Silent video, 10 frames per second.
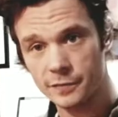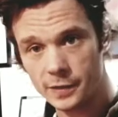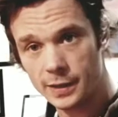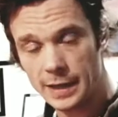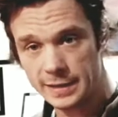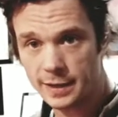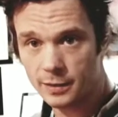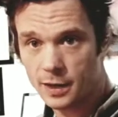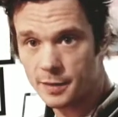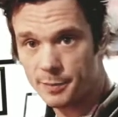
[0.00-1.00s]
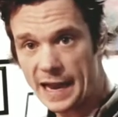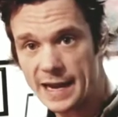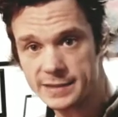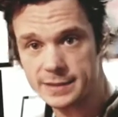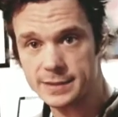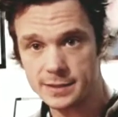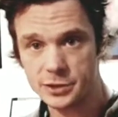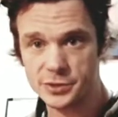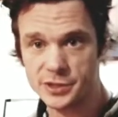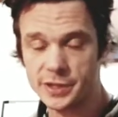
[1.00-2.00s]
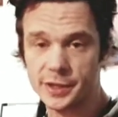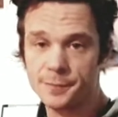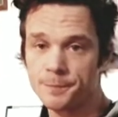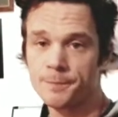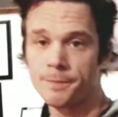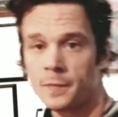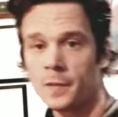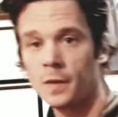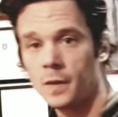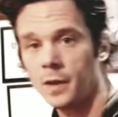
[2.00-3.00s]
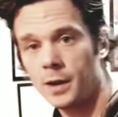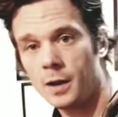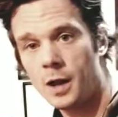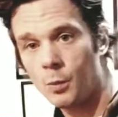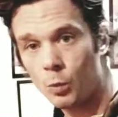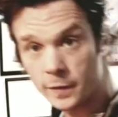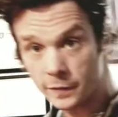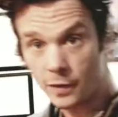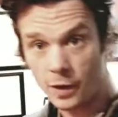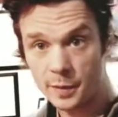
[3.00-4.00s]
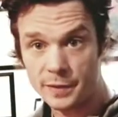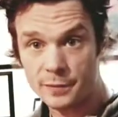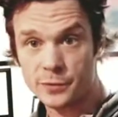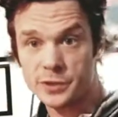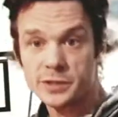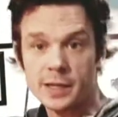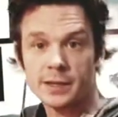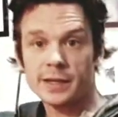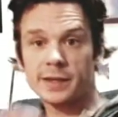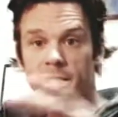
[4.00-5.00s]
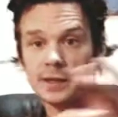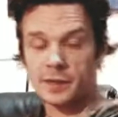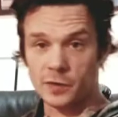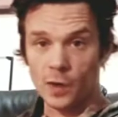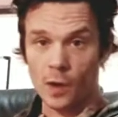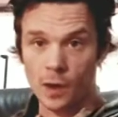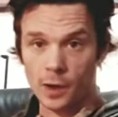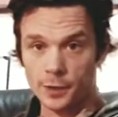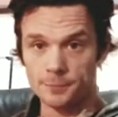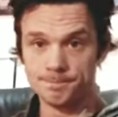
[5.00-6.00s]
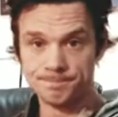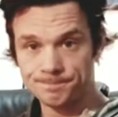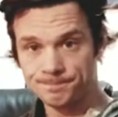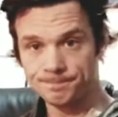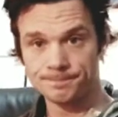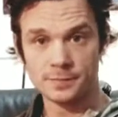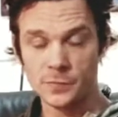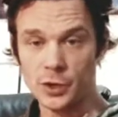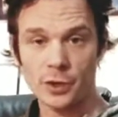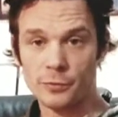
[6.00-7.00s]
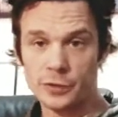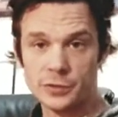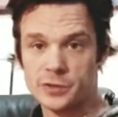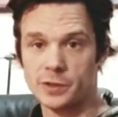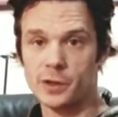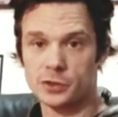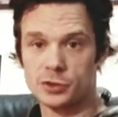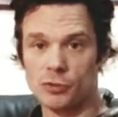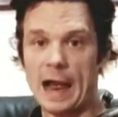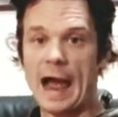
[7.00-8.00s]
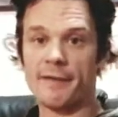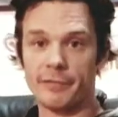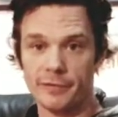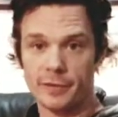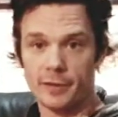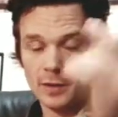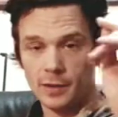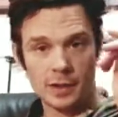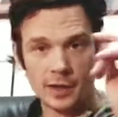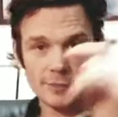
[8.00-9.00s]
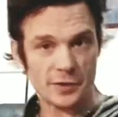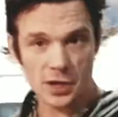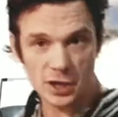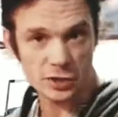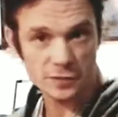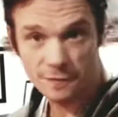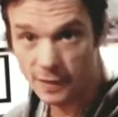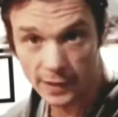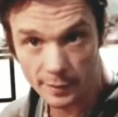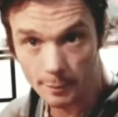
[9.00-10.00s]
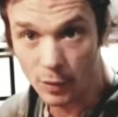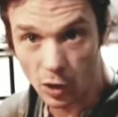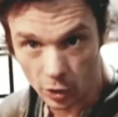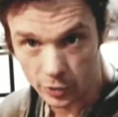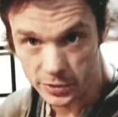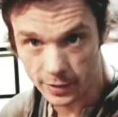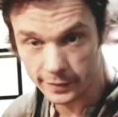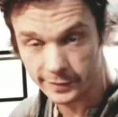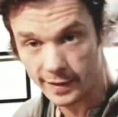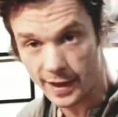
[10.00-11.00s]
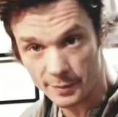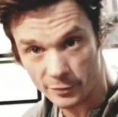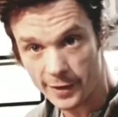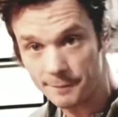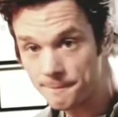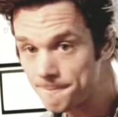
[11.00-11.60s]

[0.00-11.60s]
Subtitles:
I think, a lot of biases that you see in a lot of working dog people, which is that they think that the dog, you're going to reduce the dog's drive if they're not just fucking bonkers all the time, right?